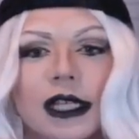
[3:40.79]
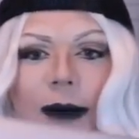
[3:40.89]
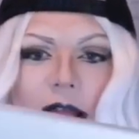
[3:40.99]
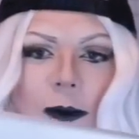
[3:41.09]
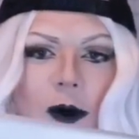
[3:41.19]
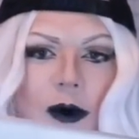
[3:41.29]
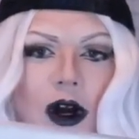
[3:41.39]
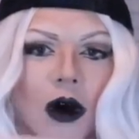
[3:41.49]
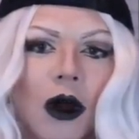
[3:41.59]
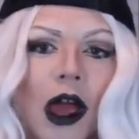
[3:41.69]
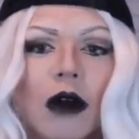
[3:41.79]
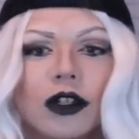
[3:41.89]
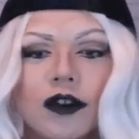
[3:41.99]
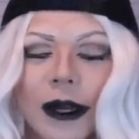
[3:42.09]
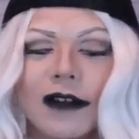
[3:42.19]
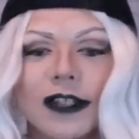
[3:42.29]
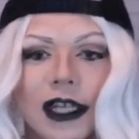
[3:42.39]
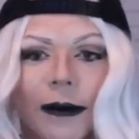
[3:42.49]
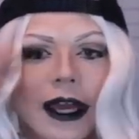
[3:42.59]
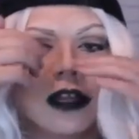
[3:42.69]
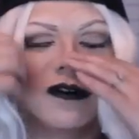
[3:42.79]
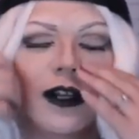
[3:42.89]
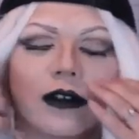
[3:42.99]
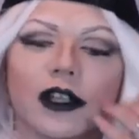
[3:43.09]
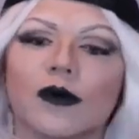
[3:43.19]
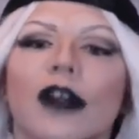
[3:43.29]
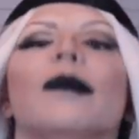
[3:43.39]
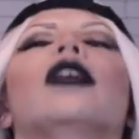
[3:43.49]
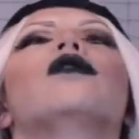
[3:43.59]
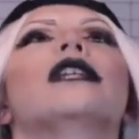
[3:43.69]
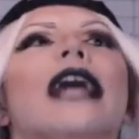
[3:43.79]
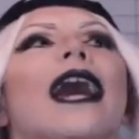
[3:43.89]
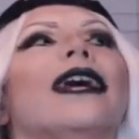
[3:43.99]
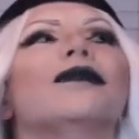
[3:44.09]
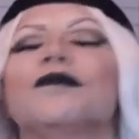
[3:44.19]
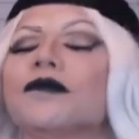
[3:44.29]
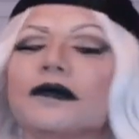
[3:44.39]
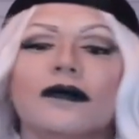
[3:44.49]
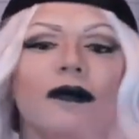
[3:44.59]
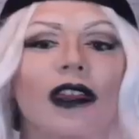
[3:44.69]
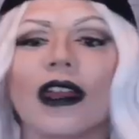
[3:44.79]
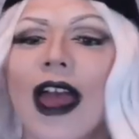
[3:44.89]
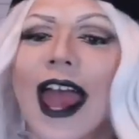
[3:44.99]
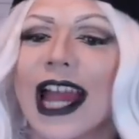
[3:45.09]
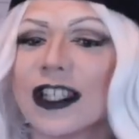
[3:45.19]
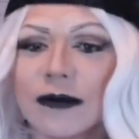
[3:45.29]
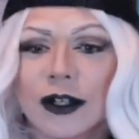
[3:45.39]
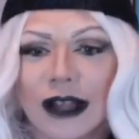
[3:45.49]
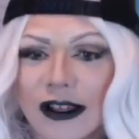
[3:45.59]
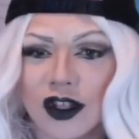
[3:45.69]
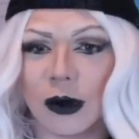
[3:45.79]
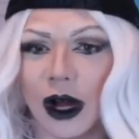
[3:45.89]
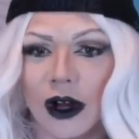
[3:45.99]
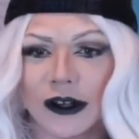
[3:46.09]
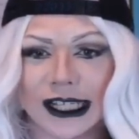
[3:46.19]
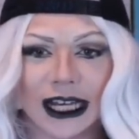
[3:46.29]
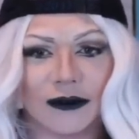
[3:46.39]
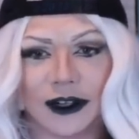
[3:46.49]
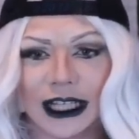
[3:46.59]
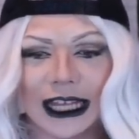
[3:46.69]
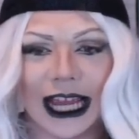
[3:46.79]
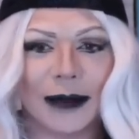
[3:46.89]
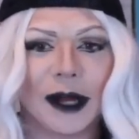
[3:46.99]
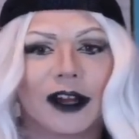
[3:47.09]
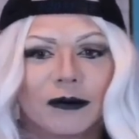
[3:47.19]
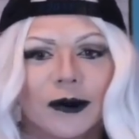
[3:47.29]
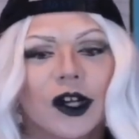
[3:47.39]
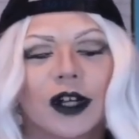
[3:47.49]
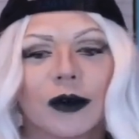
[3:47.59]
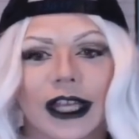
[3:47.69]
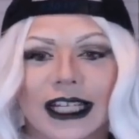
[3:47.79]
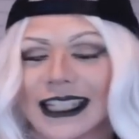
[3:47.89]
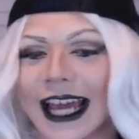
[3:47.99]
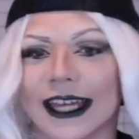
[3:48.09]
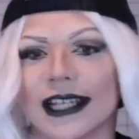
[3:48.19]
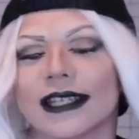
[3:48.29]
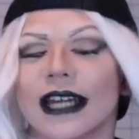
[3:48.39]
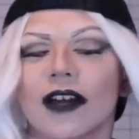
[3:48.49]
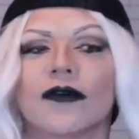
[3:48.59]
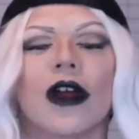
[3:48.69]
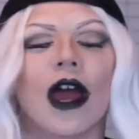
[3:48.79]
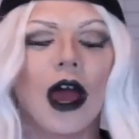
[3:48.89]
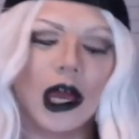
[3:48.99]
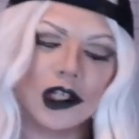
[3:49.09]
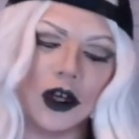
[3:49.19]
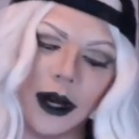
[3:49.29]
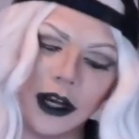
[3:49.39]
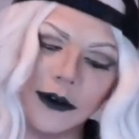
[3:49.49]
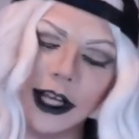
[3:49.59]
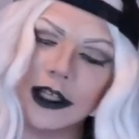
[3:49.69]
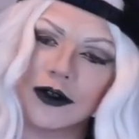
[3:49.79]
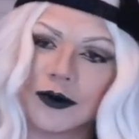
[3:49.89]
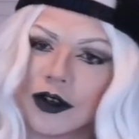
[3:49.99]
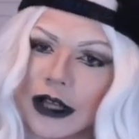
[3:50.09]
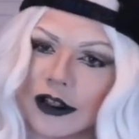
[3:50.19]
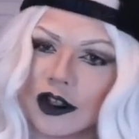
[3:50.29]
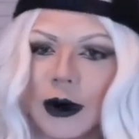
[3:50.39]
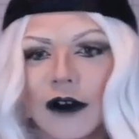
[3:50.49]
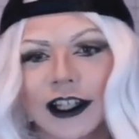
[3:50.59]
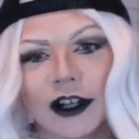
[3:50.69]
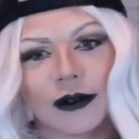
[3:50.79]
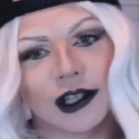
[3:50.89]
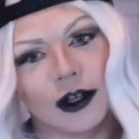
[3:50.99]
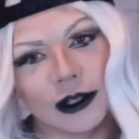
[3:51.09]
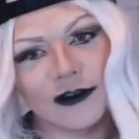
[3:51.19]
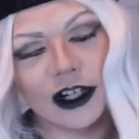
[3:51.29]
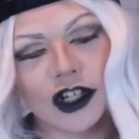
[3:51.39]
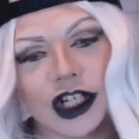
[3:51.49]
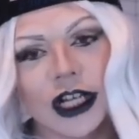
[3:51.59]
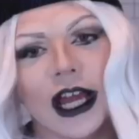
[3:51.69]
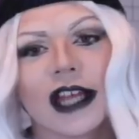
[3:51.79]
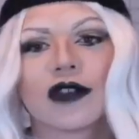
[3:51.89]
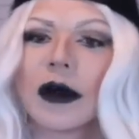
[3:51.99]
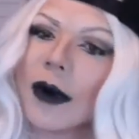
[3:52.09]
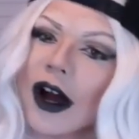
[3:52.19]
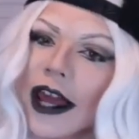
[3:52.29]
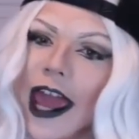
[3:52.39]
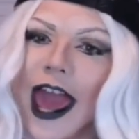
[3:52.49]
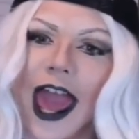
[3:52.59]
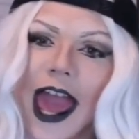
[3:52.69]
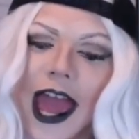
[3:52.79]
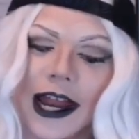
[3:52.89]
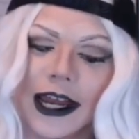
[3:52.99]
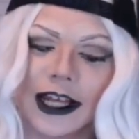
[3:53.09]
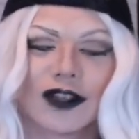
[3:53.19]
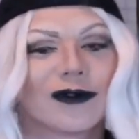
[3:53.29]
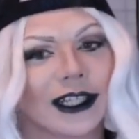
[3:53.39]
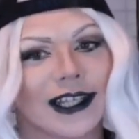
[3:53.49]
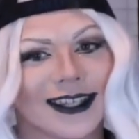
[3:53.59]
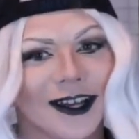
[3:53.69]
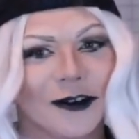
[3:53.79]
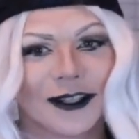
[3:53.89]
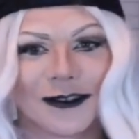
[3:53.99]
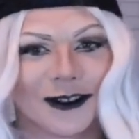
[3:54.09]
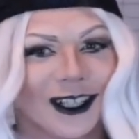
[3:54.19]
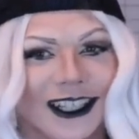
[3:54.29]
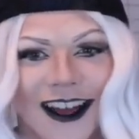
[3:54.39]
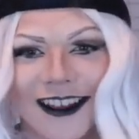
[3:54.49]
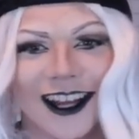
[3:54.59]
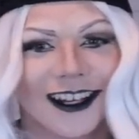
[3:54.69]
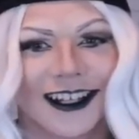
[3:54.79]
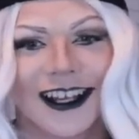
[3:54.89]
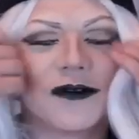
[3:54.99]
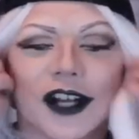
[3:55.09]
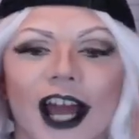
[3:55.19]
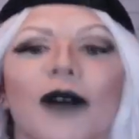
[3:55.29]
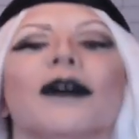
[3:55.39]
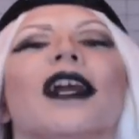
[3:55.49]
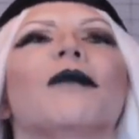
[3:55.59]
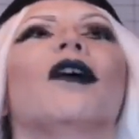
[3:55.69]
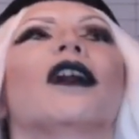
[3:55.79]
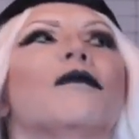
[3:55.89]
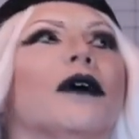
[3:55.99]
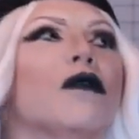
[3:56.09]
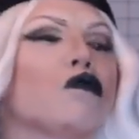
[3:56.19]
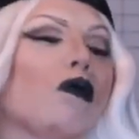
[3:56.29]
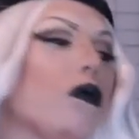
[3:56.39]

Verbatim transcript: is the MacBook Pro, which you might have seen in my other videos, it's what I've been using to edit. It's from 2012, because I didn't realize, like, I'm not good with, like, techie stuff, so I didn't realize it was from 2012, I thought it was the newest version, and so I bought it, and it's really slow, it's really not that good. I'm very happy that I bought it, but